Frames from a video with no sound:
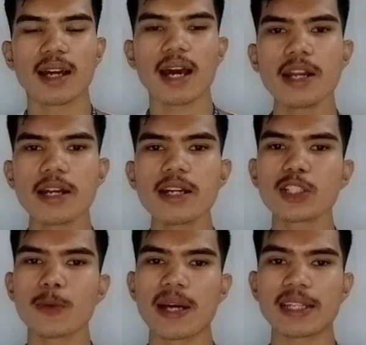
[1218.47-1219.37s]
Another
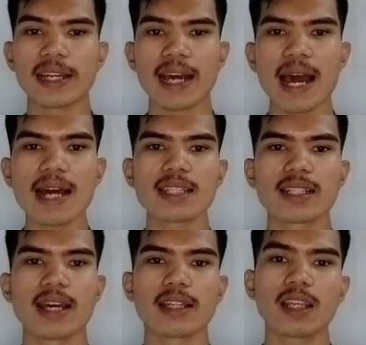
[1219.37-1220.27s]
traumatic
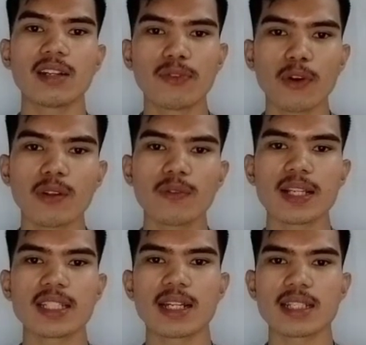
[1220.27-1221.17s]
accident involved a
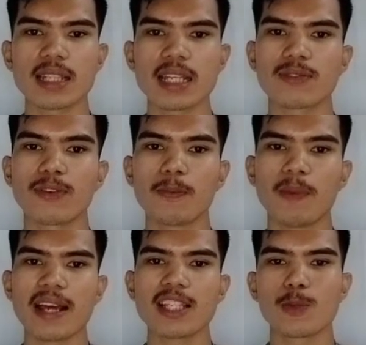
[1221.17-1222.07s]
successful
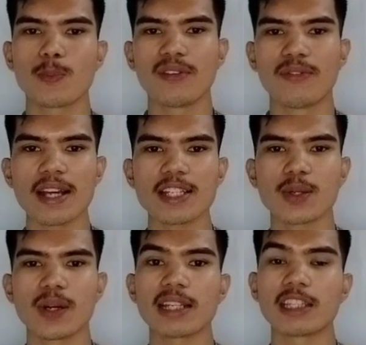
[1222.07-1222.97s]
blind
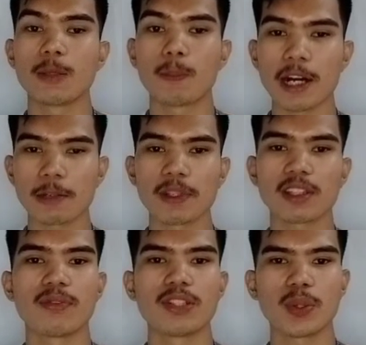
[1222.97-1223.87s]
supervisor at the Department
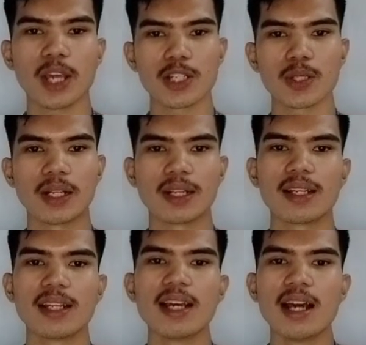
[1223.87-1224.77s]
of Education.
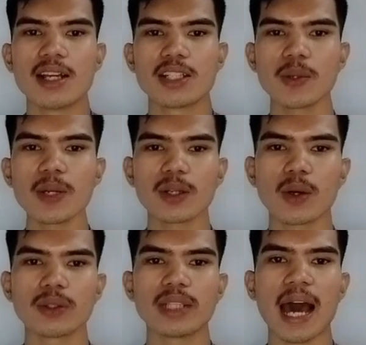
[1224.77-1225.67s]
She
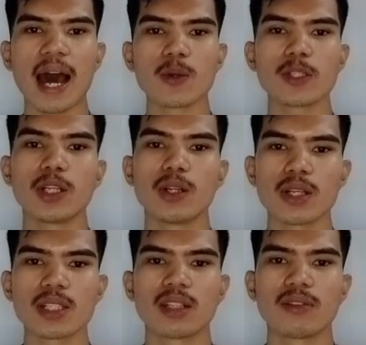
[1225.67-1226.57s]
recalled how she
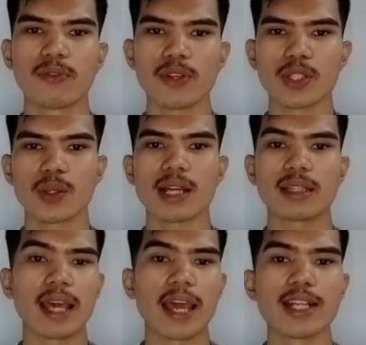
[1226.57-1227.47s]
lost her vision at
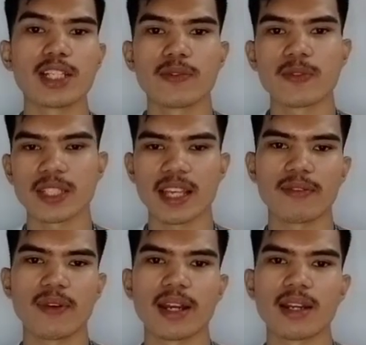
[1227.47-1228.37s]
the age of
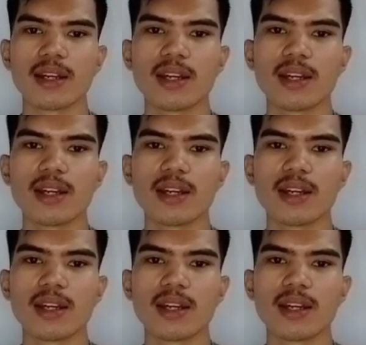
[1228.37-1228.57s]
7.